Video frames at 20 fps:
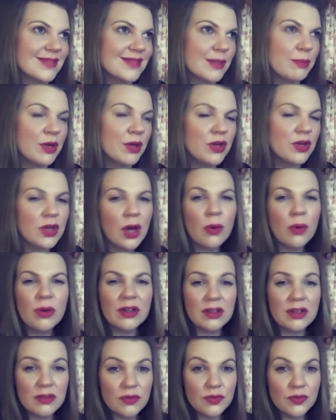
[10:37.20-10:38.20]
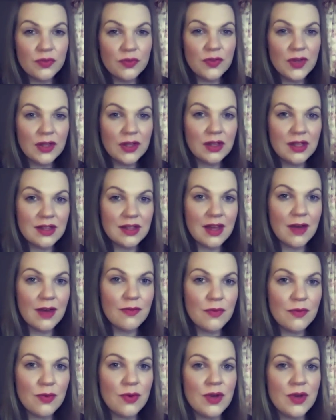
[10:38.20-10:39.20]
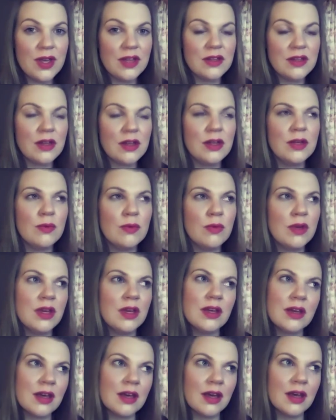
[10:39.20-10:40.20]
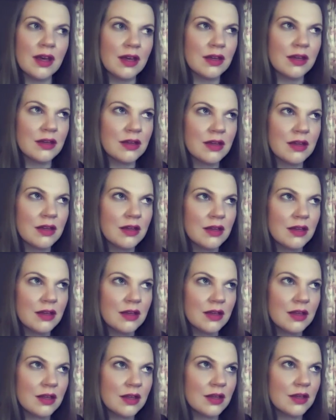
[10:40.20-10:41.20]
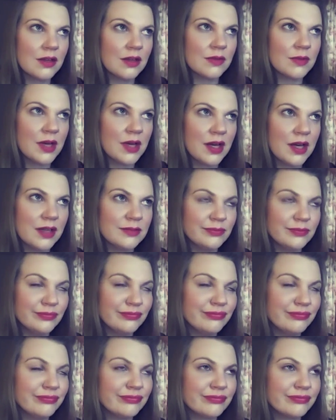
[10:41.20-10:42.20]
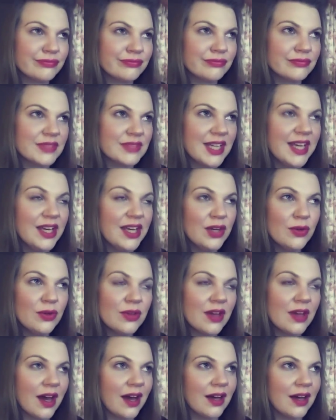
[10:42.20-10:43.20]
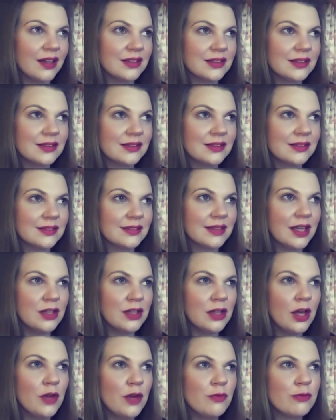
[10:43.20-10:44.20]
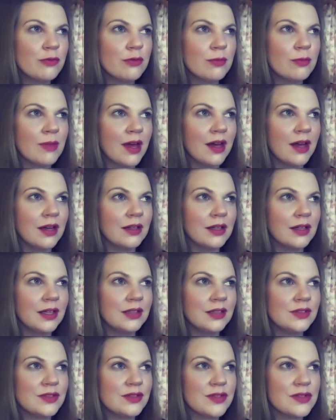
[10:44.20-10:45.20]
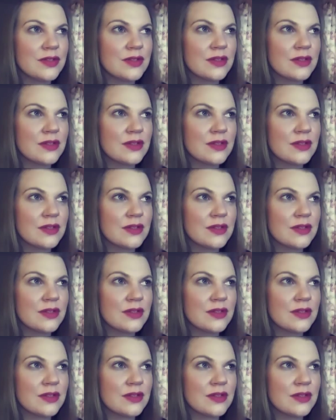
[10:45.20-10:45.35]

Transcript: but no one can fill in that void, only we can um, heal that and learn from that and